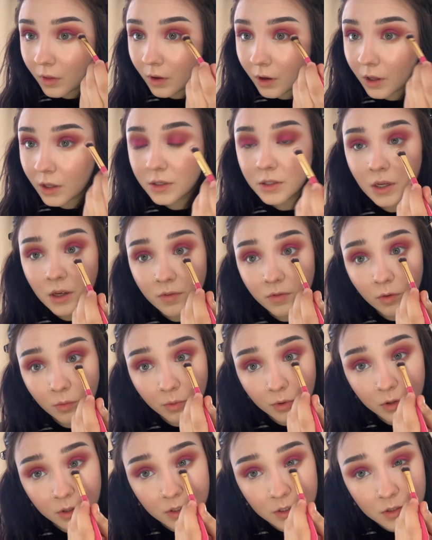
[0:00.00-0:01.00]
I like to have a
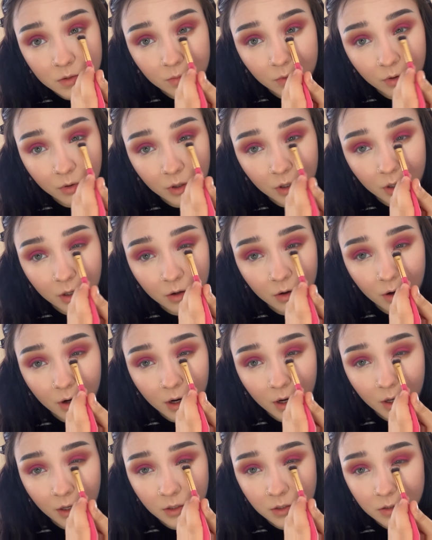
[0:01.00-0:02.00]
really smoky under
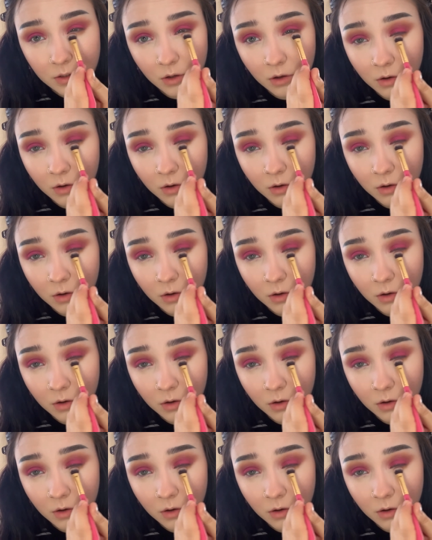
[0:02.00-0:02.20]
eye, so